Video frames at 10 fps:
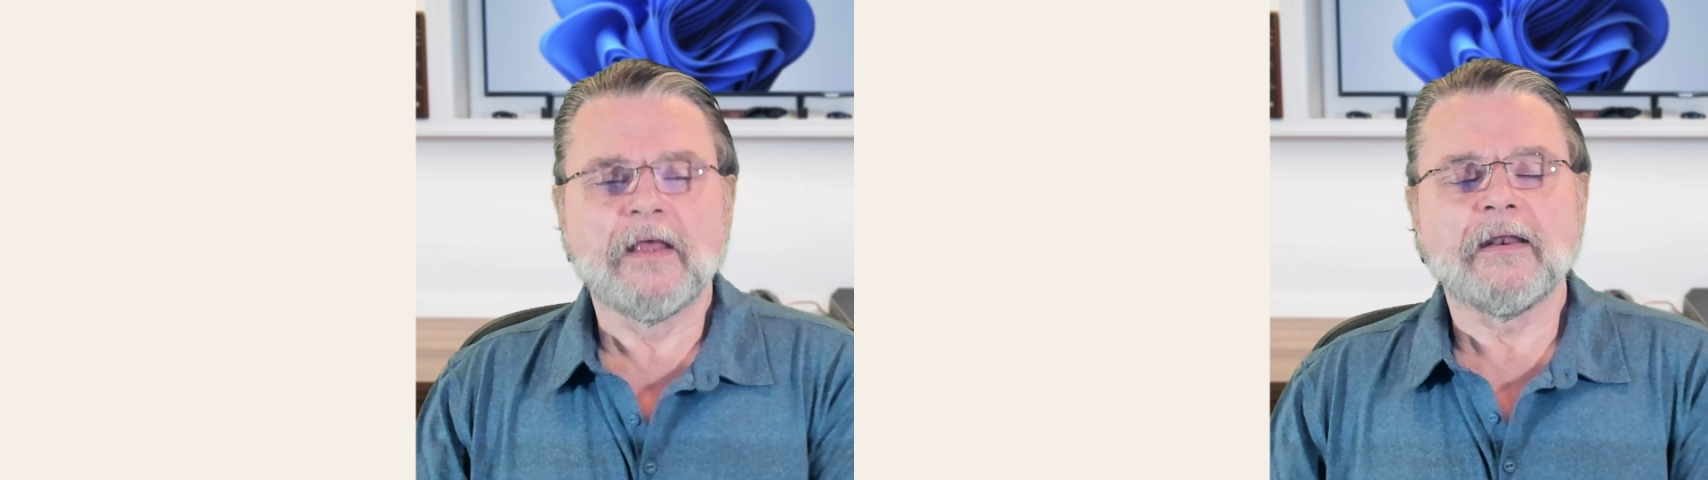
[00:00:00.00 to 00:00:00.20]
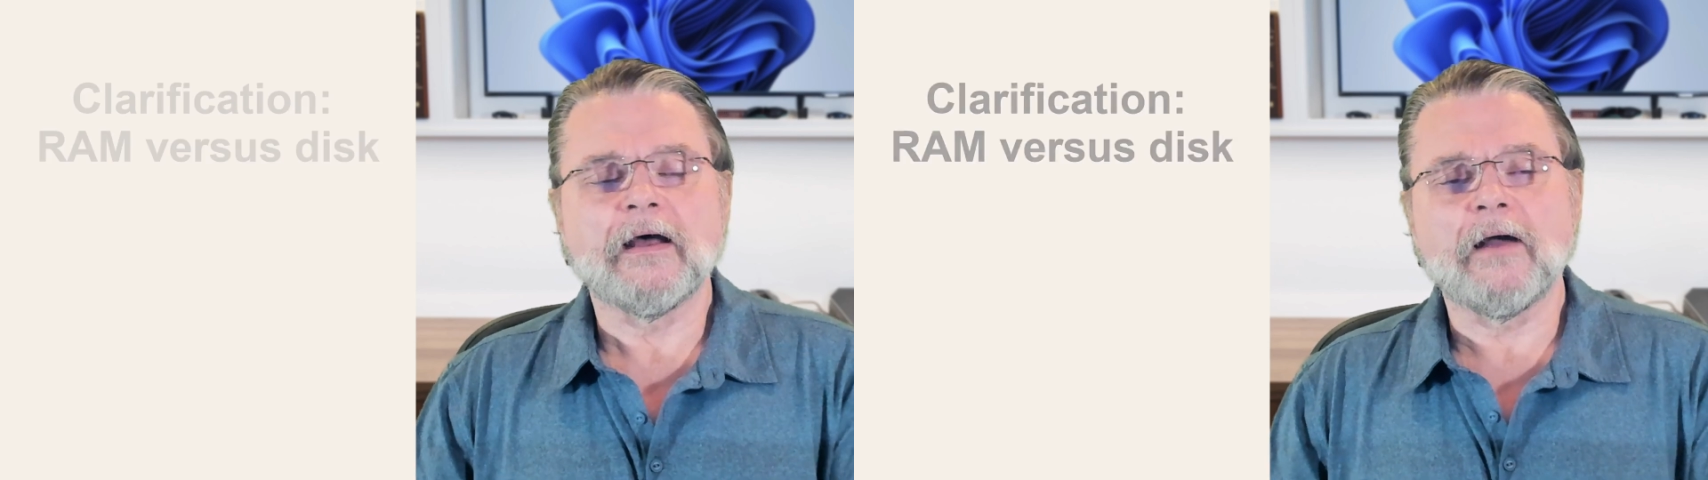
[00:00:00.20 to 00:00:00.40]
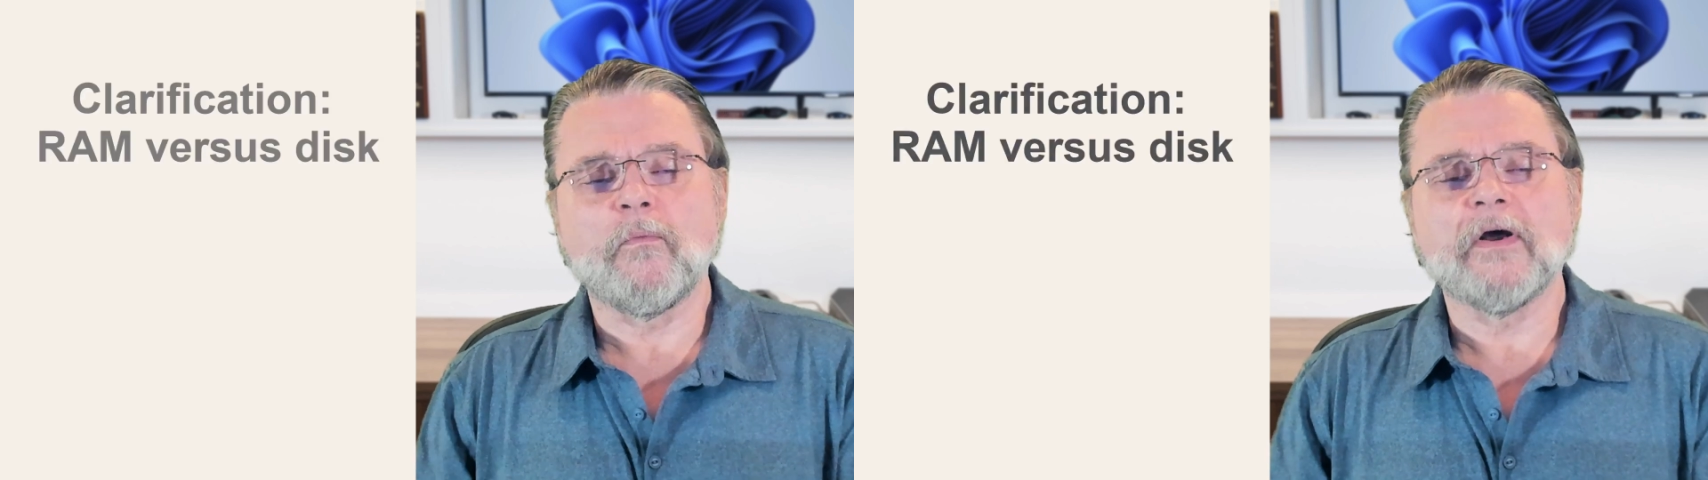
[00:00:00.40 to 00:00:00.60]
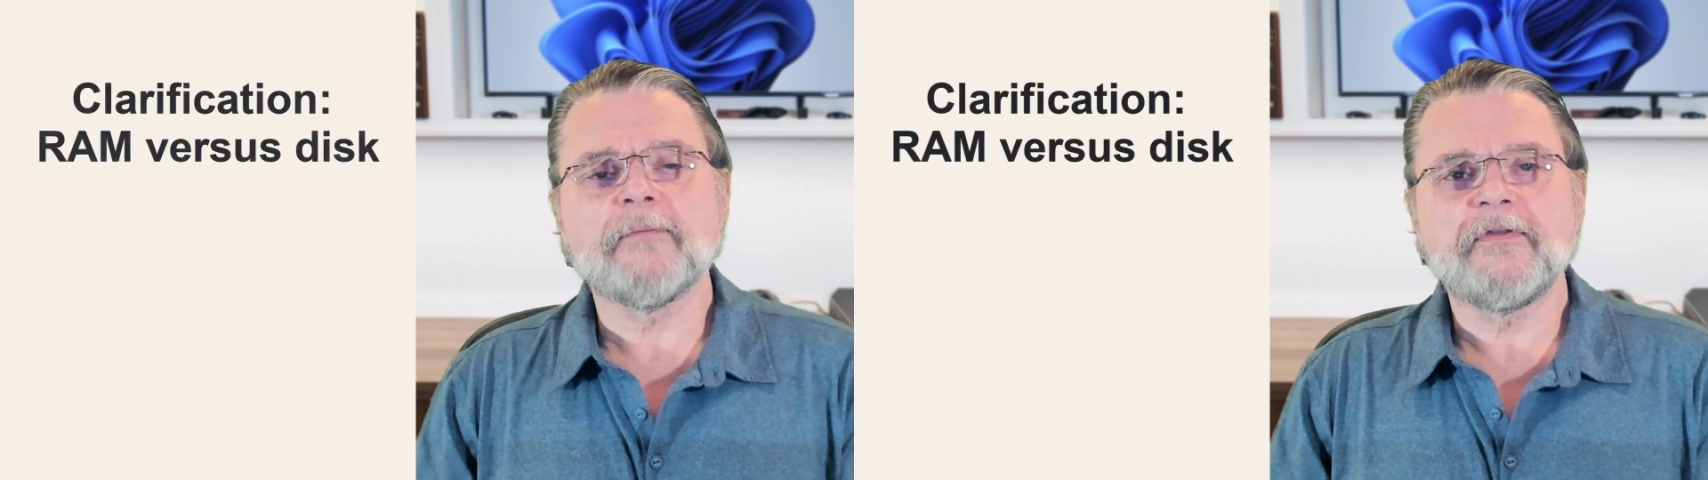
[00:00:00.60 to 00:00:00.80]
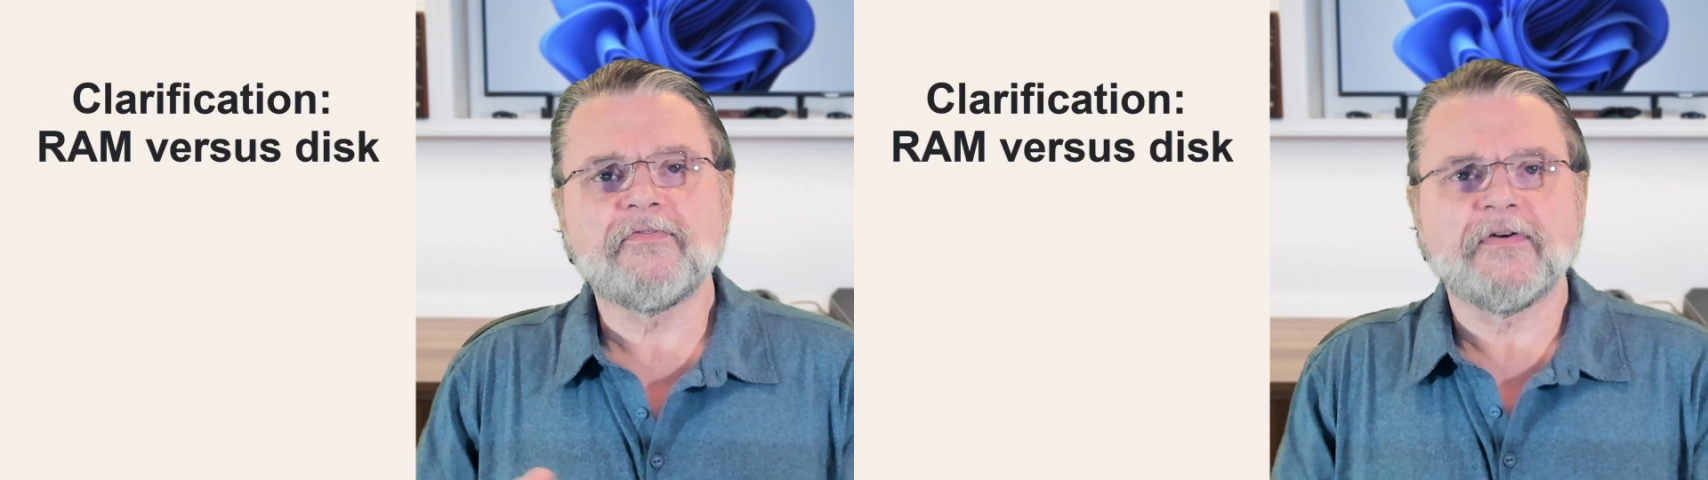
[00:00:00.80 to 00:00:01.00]
Now, I want to
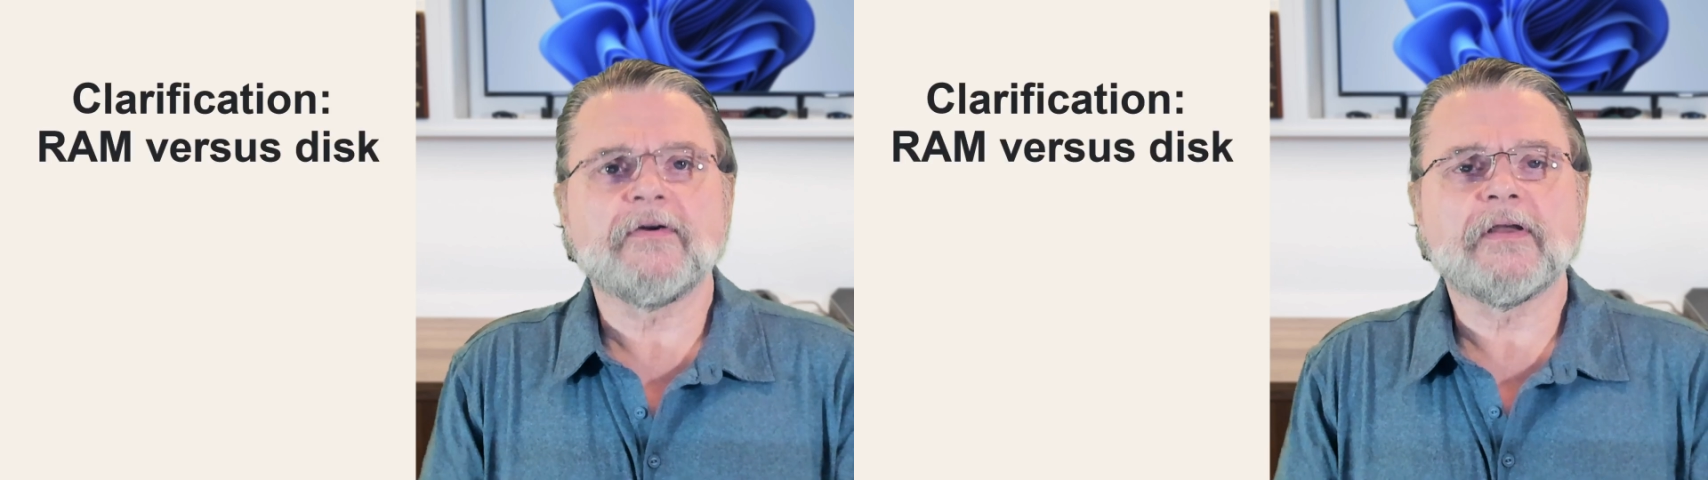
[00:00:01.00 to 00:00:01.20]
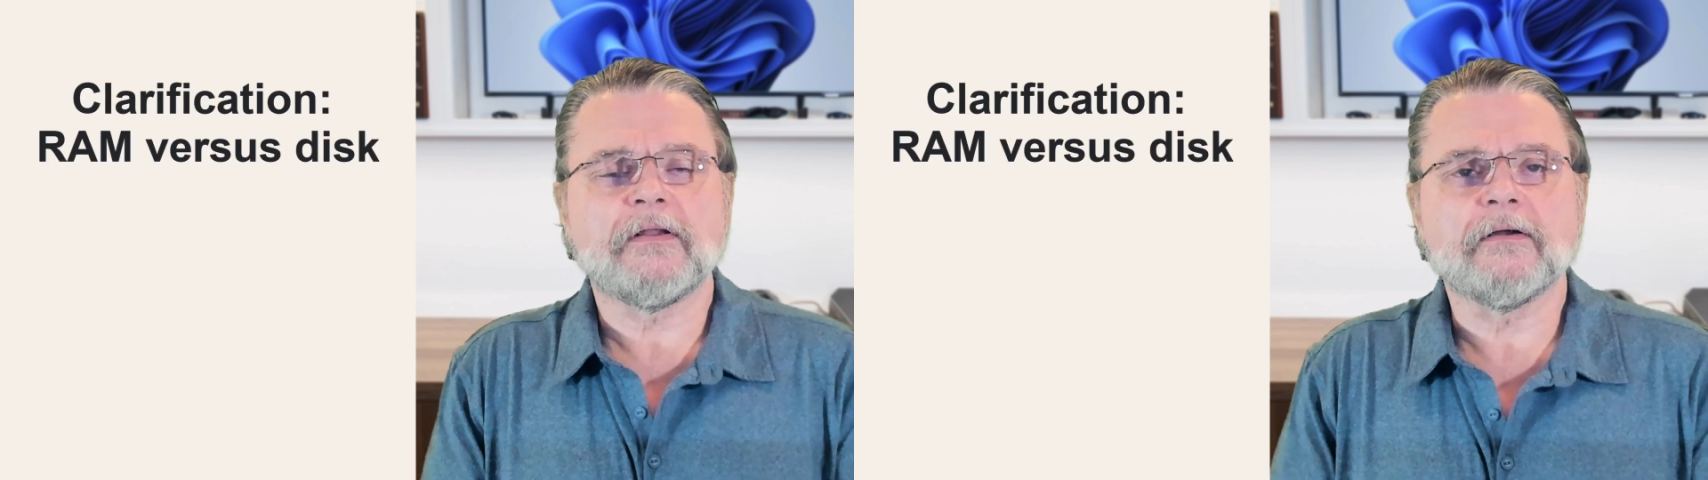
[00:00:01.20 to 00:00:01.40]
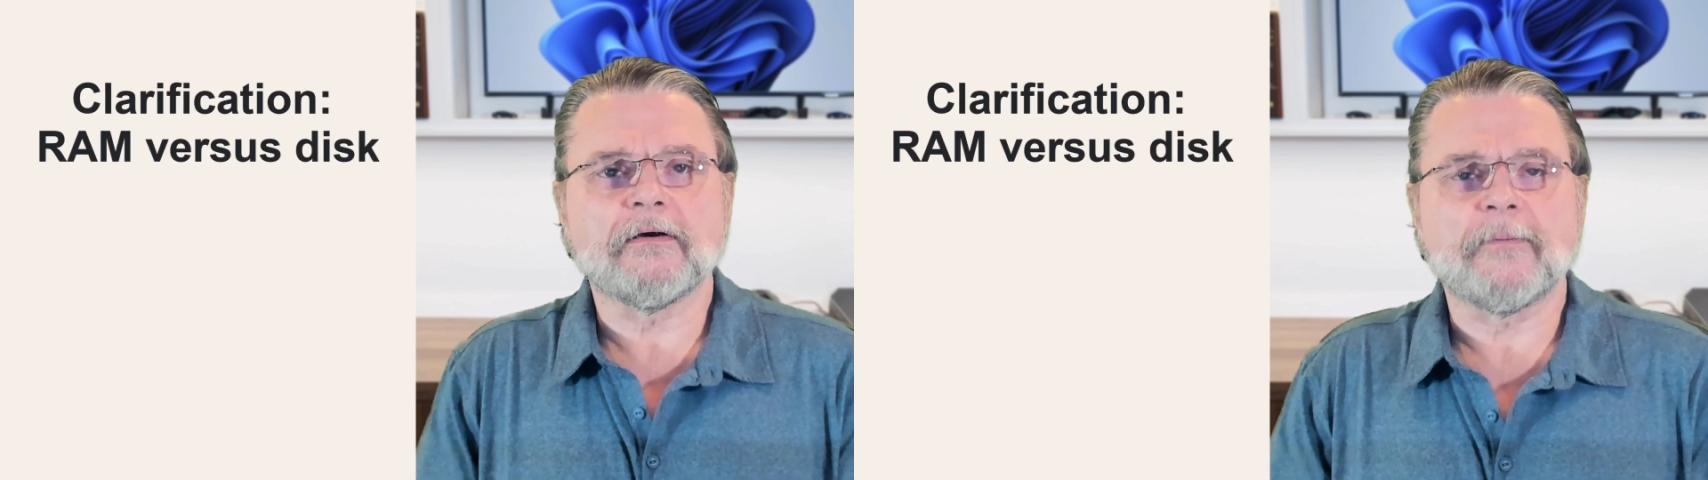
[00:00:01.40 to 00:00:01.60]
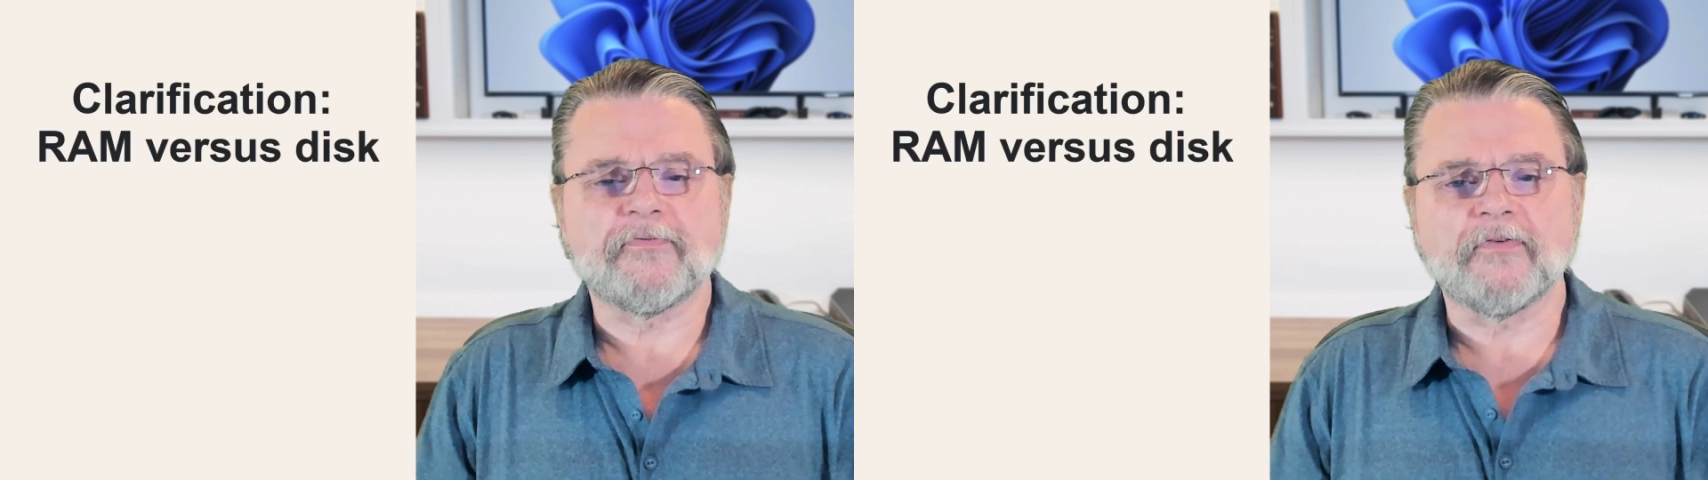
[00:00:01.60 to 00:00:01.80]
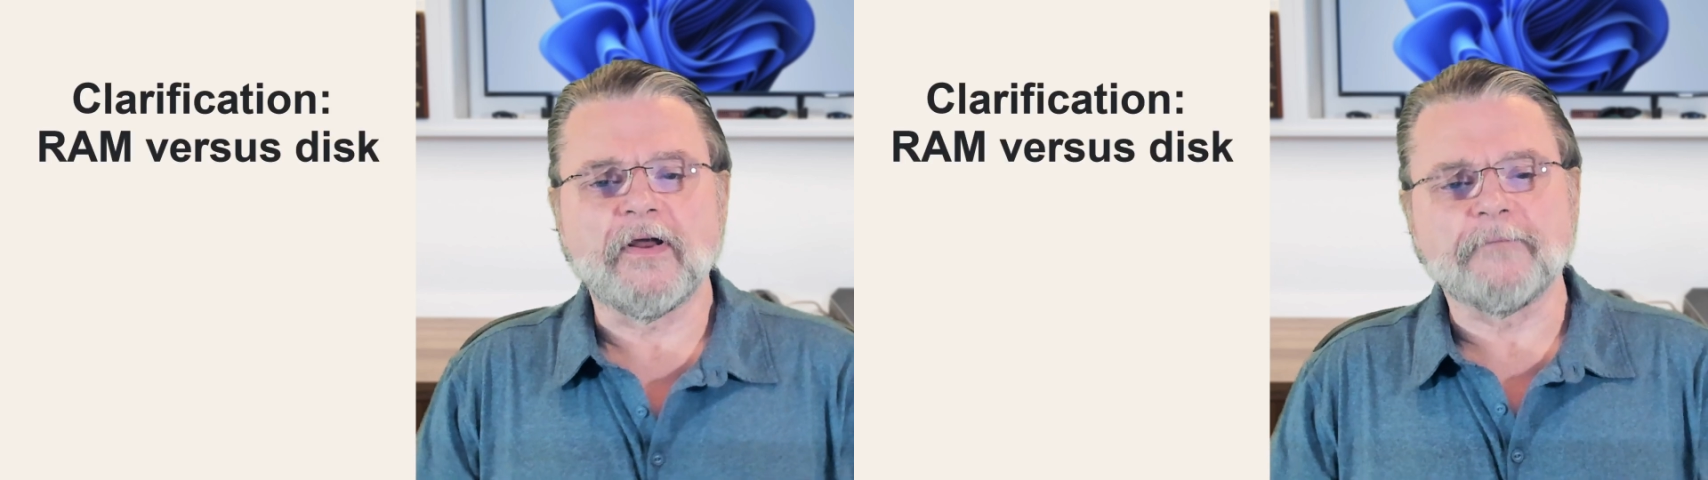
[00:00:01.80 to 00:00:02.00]
be very clear up
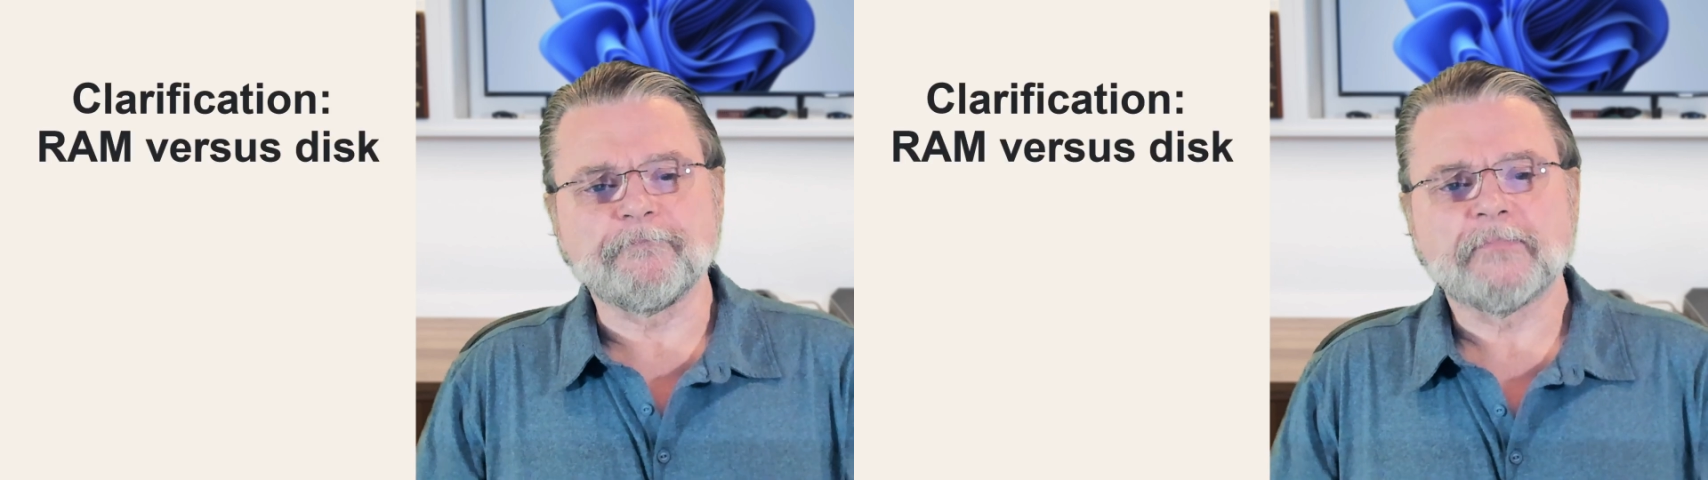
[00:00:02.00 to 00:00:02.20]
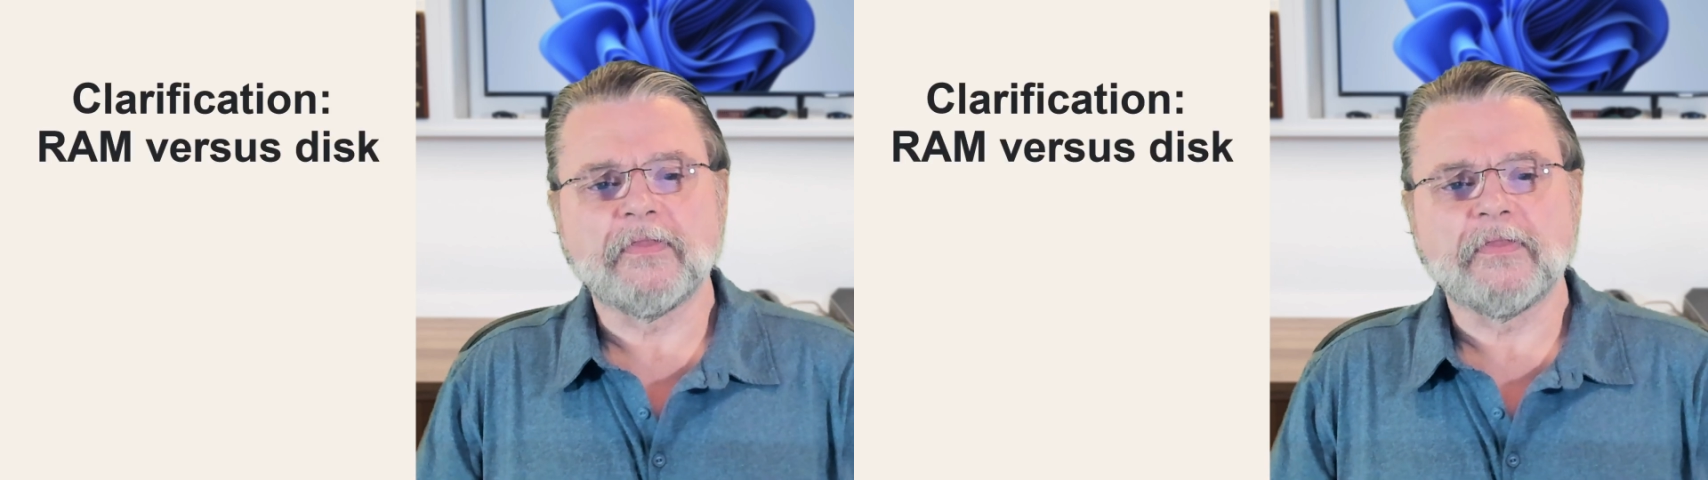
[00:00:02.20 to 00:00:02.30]
front.